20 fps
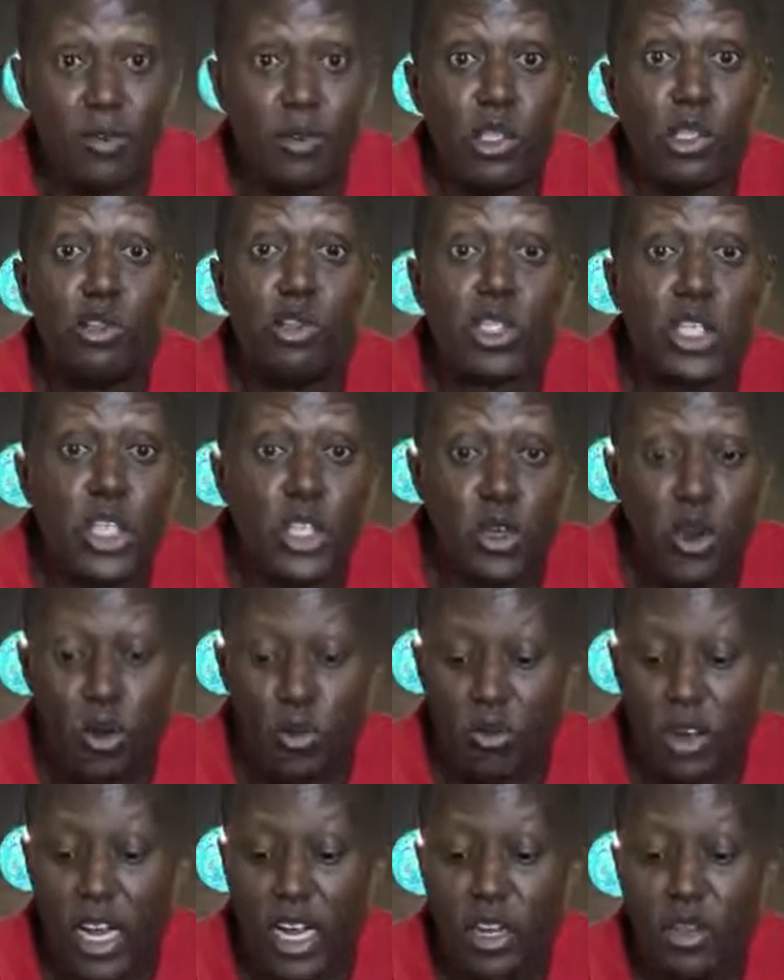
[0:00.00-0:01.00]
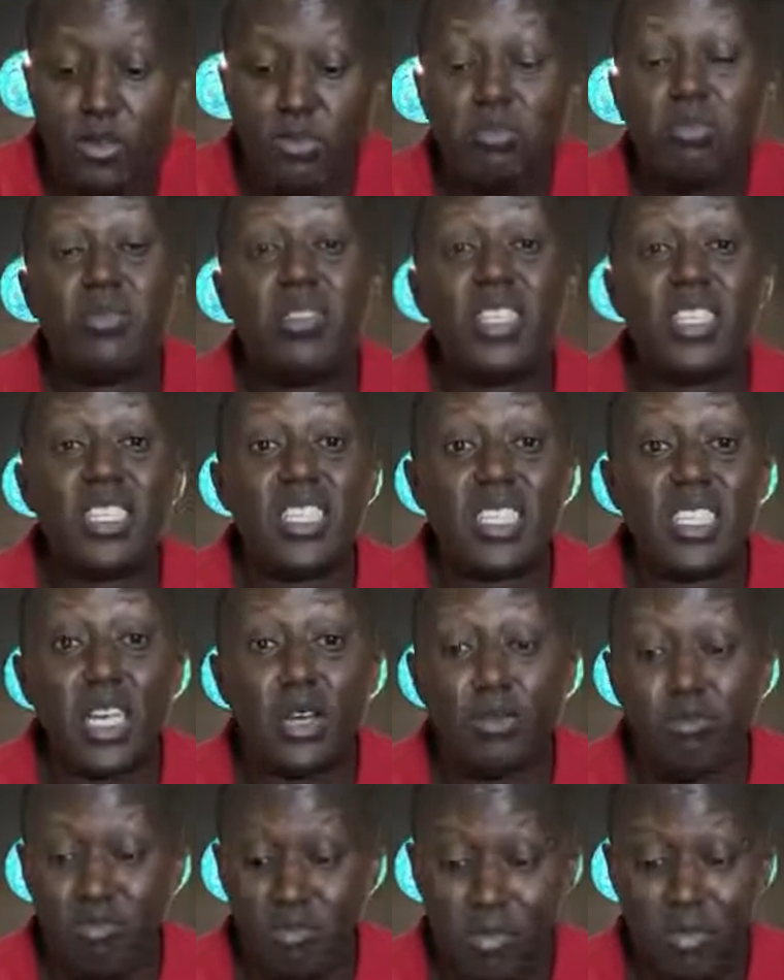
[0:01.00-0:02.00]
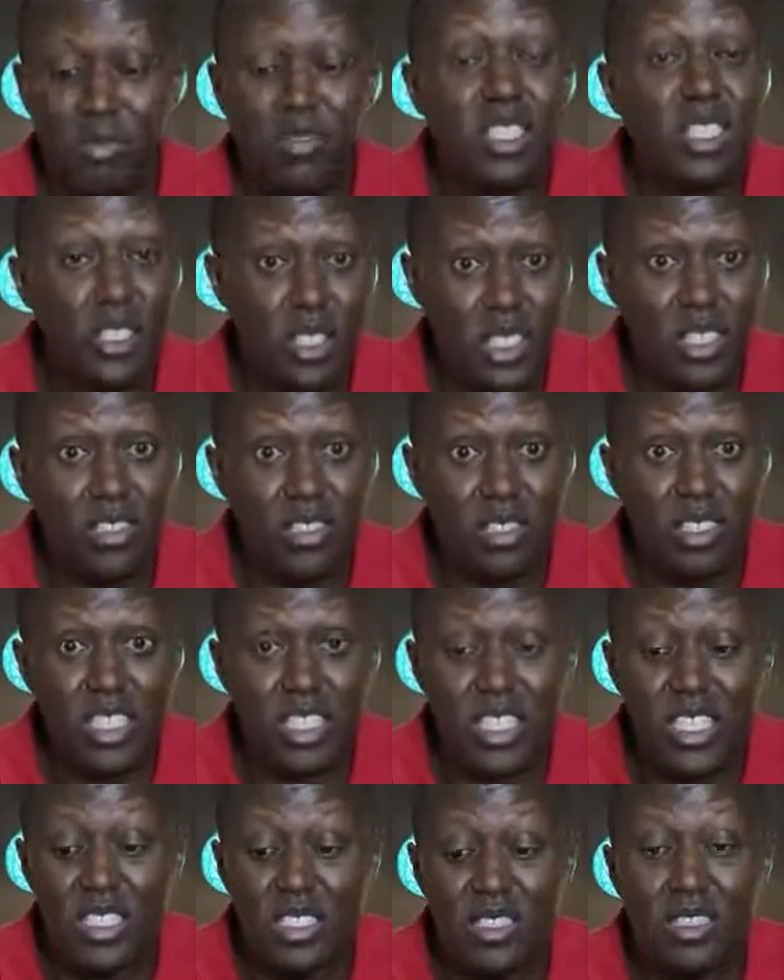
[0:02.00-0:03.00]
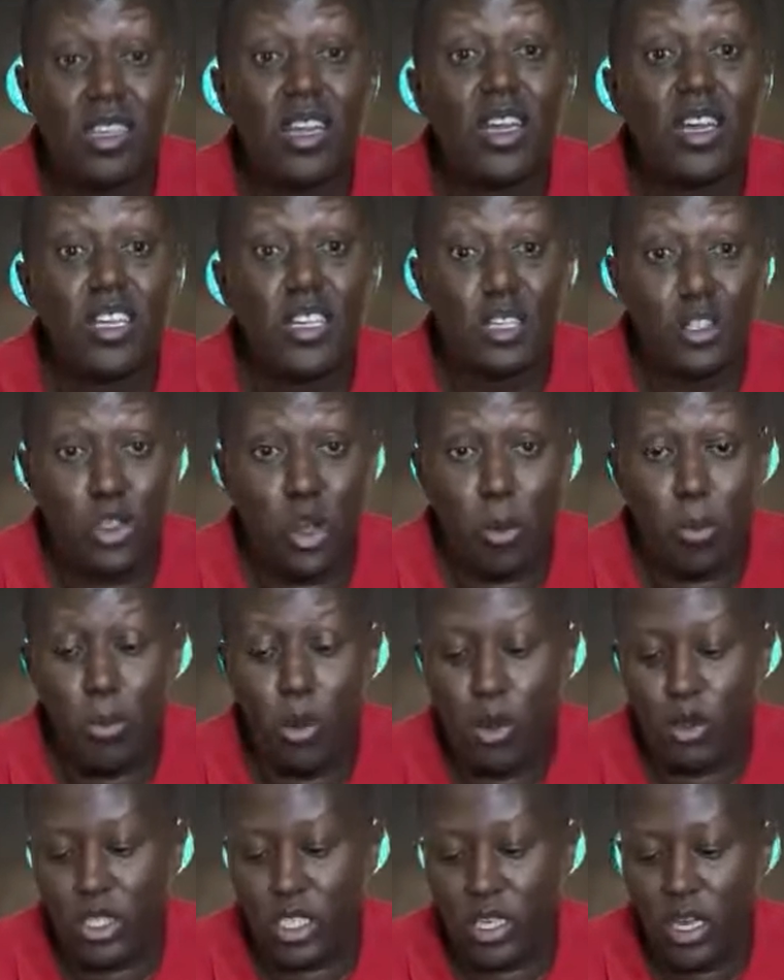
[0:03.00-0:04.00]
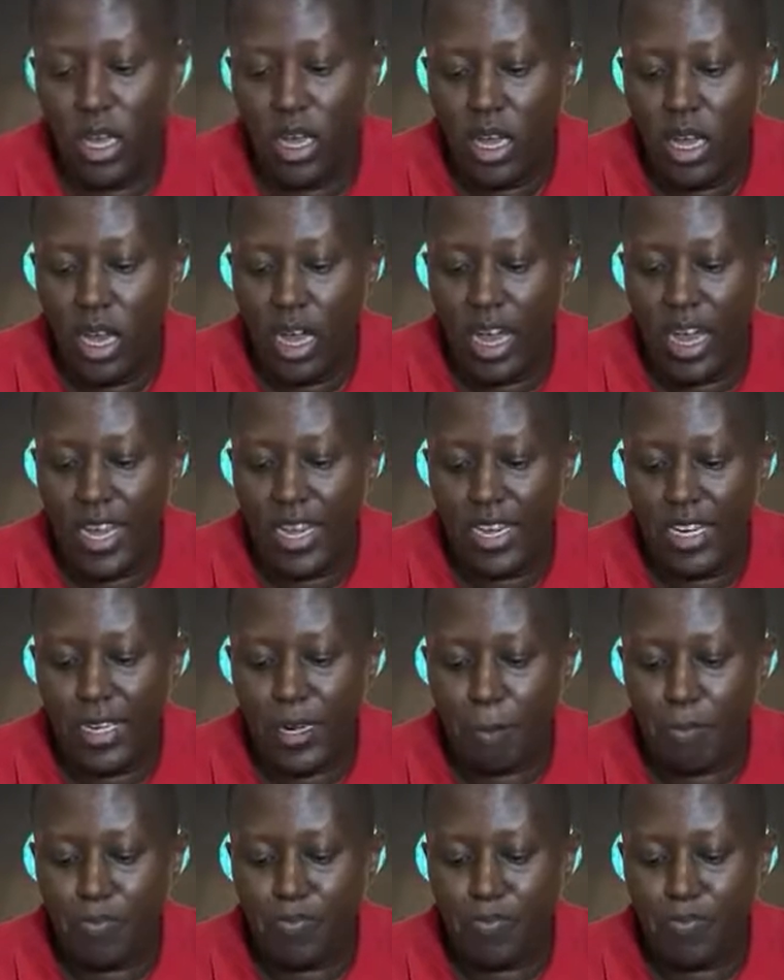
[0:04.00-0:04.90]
nutritional value, this is top notch, and